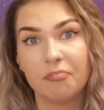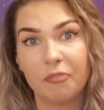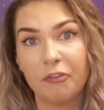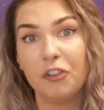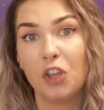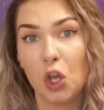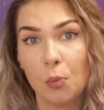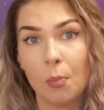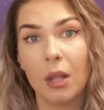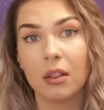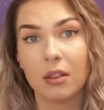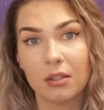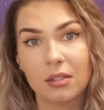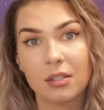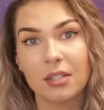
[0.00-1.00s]
few
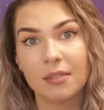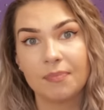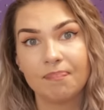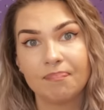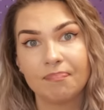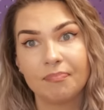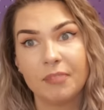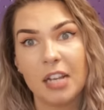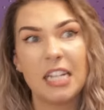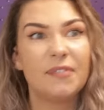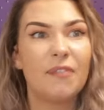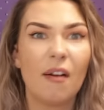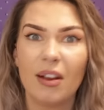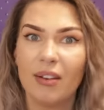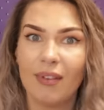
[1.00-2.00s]
months. It's
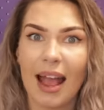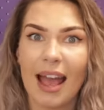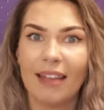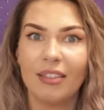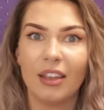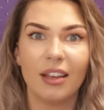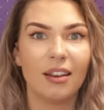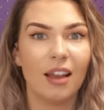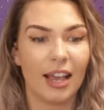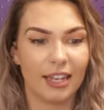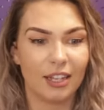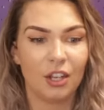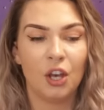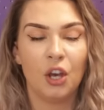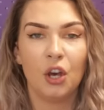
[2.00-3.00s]
very rare that
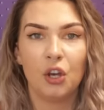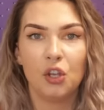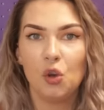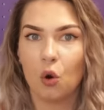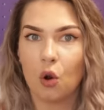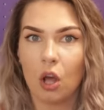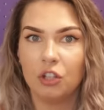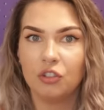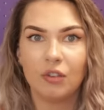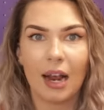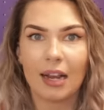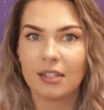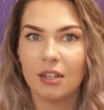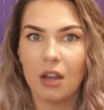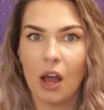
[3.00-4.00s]
like your
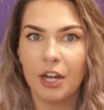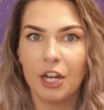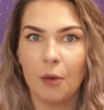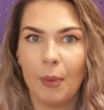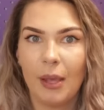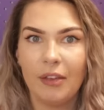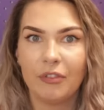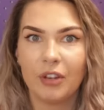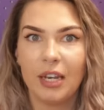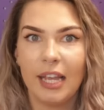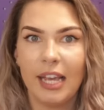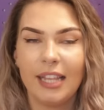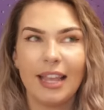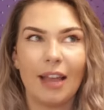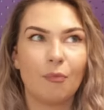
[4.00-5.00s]
contracts line up
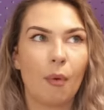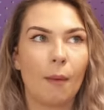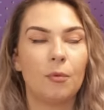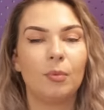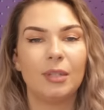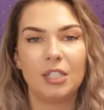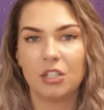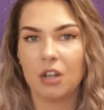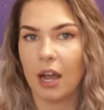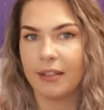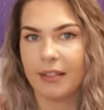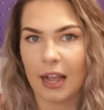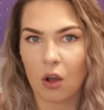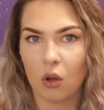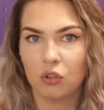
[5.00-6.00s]
evenly. They probably started
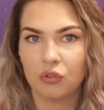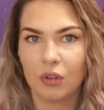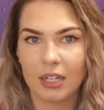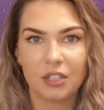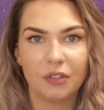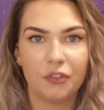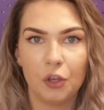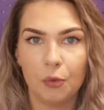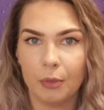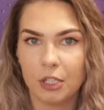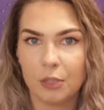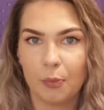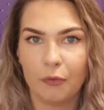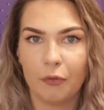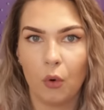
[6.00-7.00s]
their contract a few
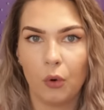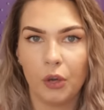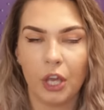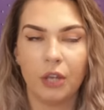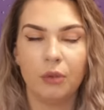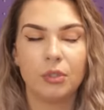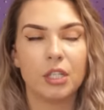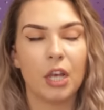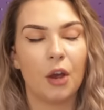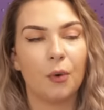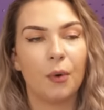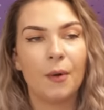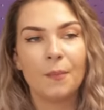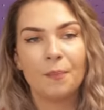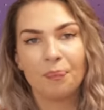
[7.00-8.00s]
months before you,
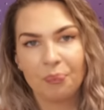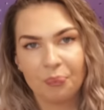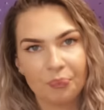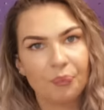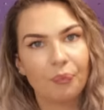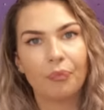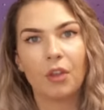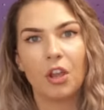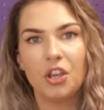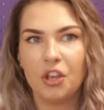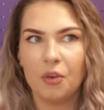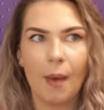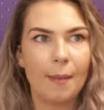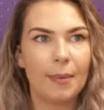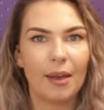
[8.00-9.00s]
so
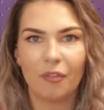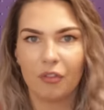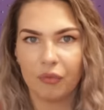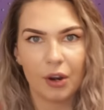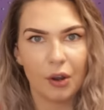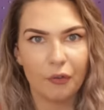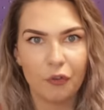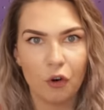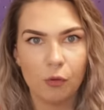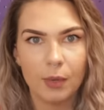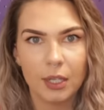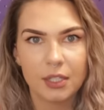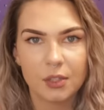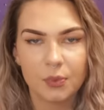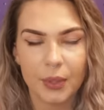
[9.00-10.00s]
you maybe have 3 or 4
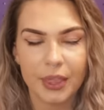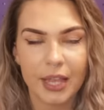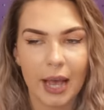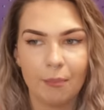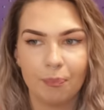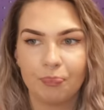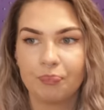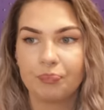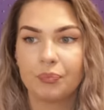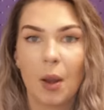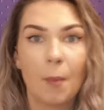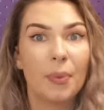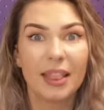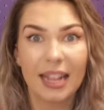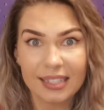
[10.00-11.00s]
months with them.
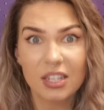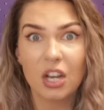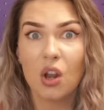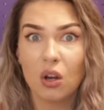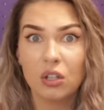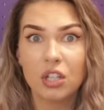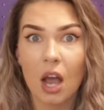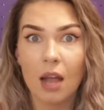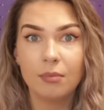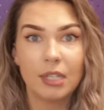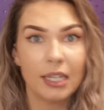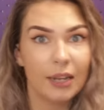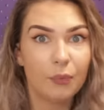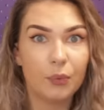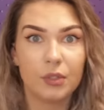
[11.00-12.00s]
But that's a long time
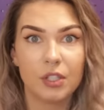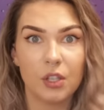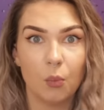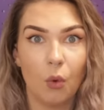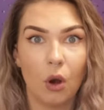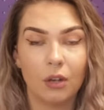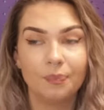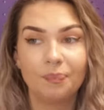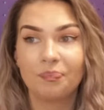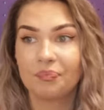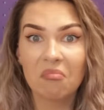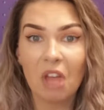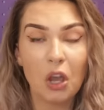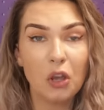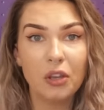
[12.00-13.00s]
to live with someone
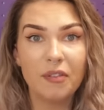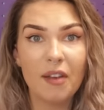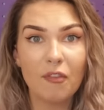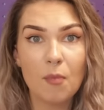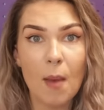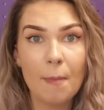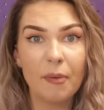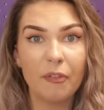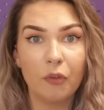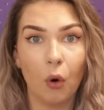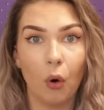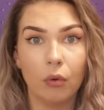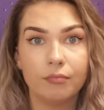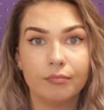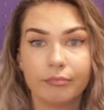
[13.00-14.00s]
who you've never met
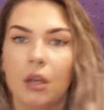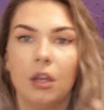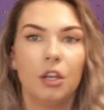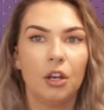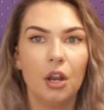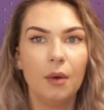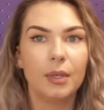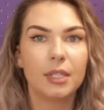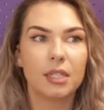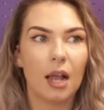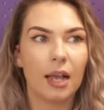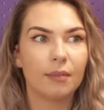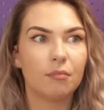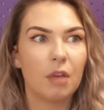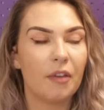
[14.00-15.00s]
before. You know, it's
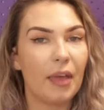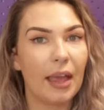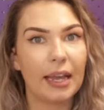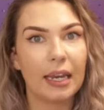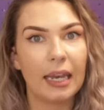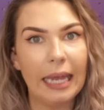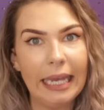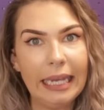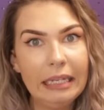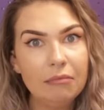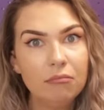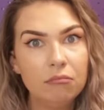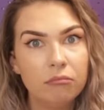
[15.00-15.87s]
like, are they clean?